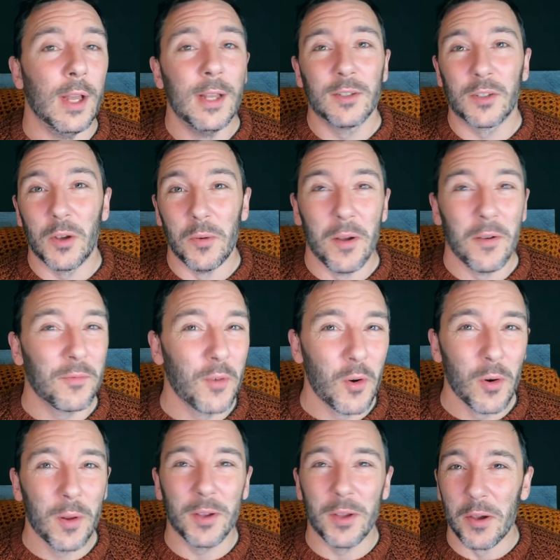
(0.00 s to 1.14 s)
So
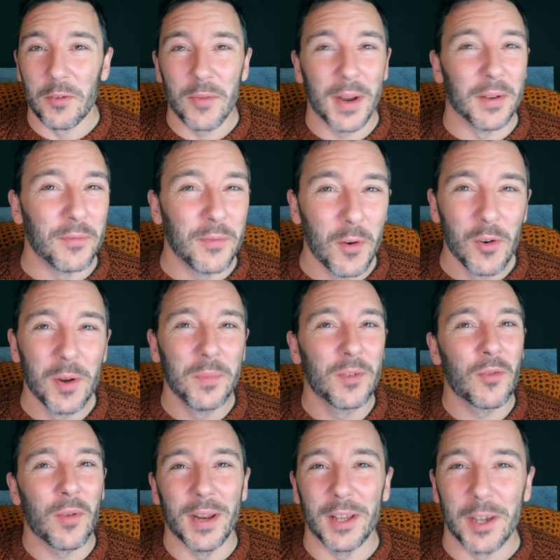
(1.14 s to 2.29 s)
create a forum,
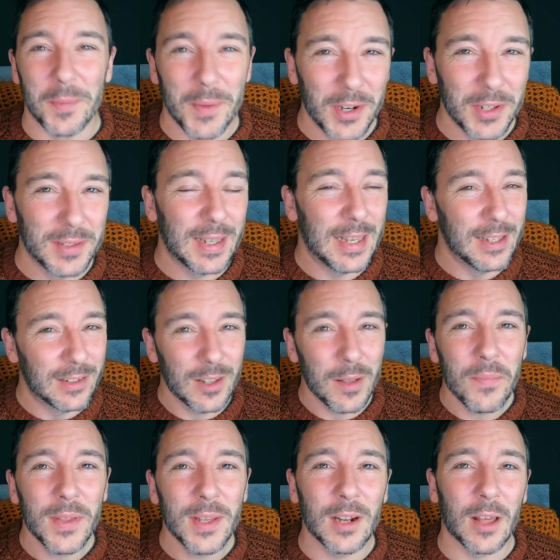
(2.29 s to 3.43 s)
create a community,
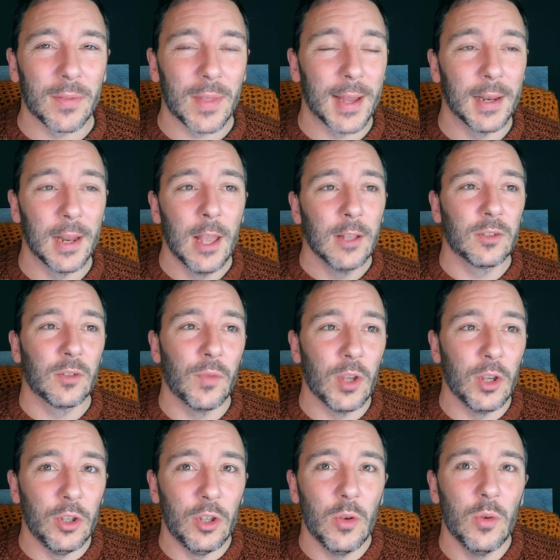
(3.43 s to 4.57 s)
something like that, so that
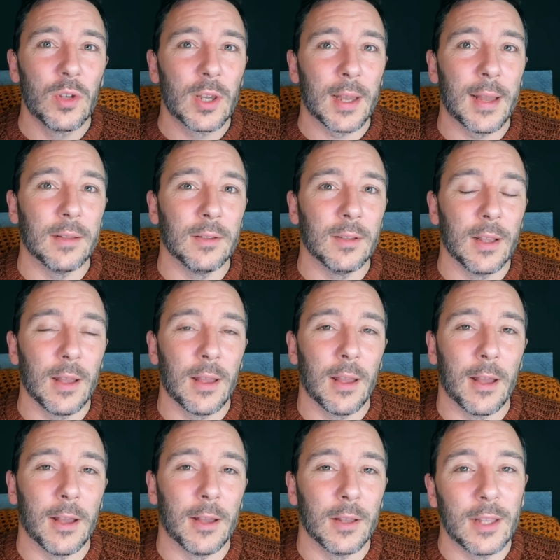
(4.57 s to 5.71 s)
you can
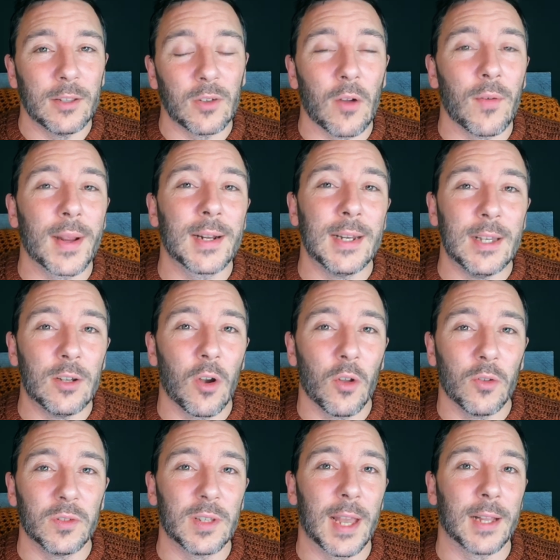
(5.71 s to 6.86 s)
directly
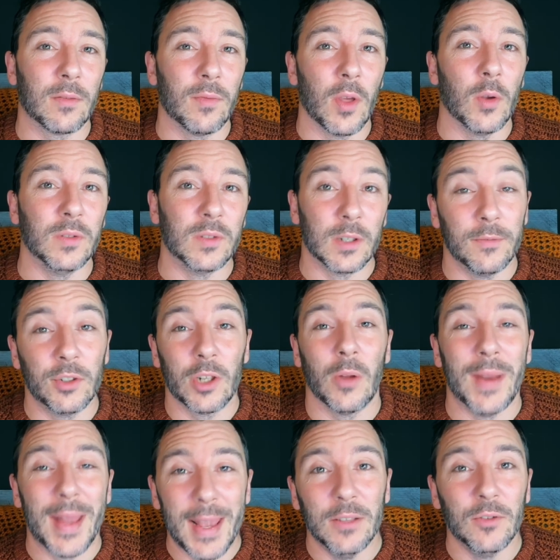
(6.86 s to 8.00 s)
contact those that have shown
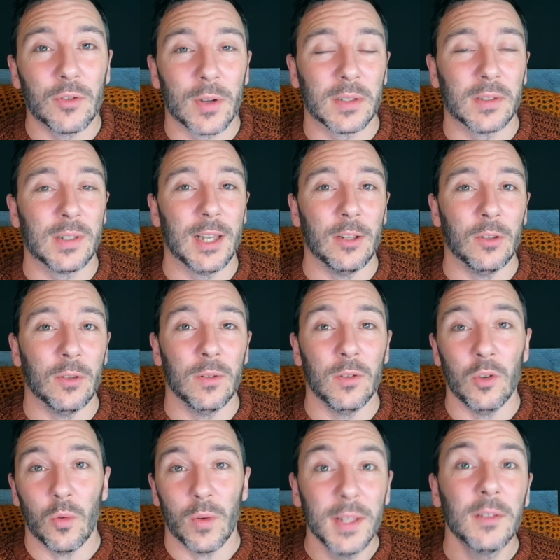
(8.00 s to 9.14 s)
interest in
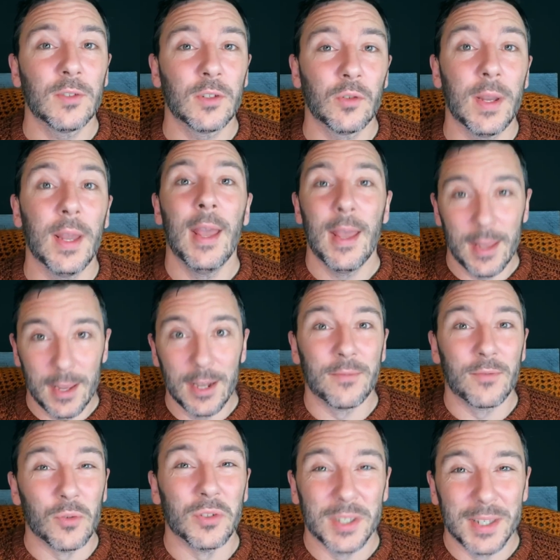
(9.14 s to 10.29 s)
your industry and, of
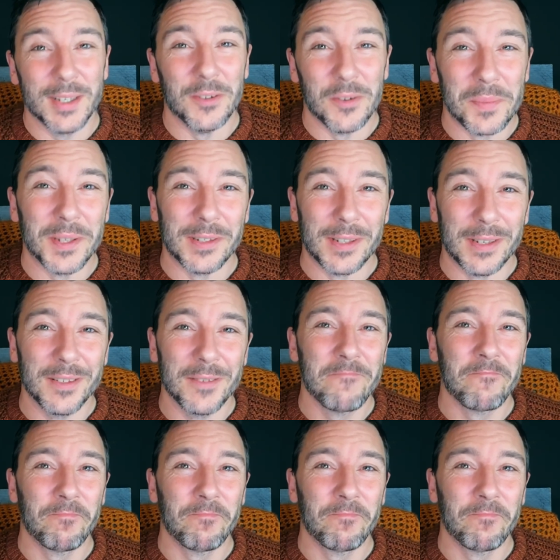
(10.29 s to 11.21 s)
course, in your business.